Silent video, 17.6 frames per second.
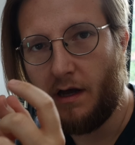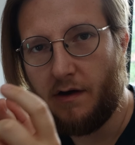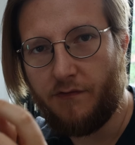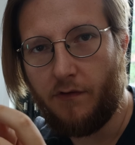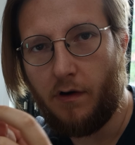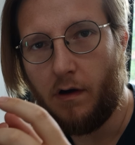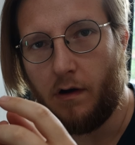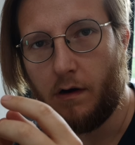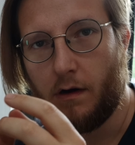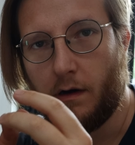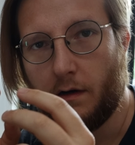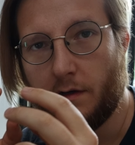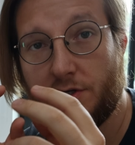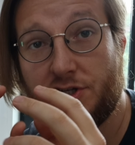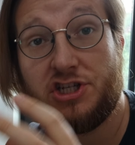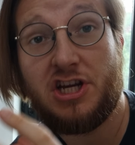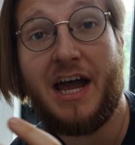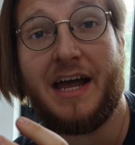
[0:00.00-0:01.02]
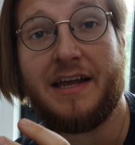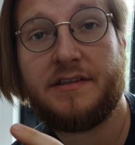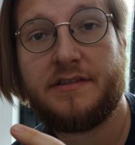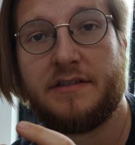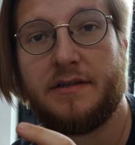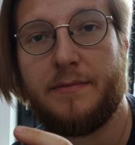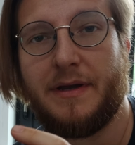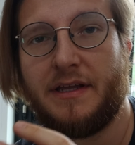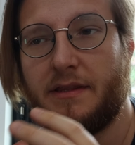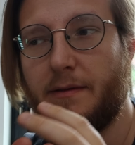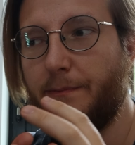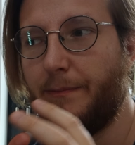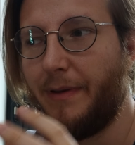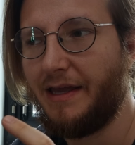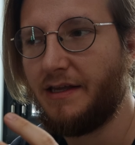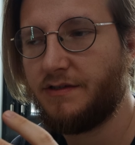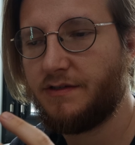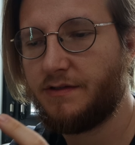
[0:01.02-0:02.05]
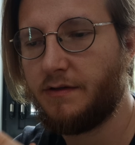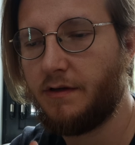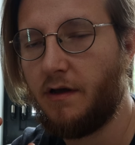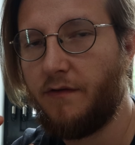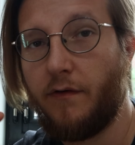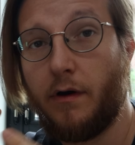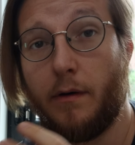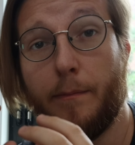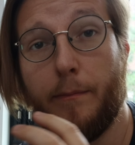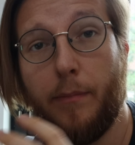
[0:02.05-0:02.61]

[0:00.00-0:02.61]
of our chest, to make the base of our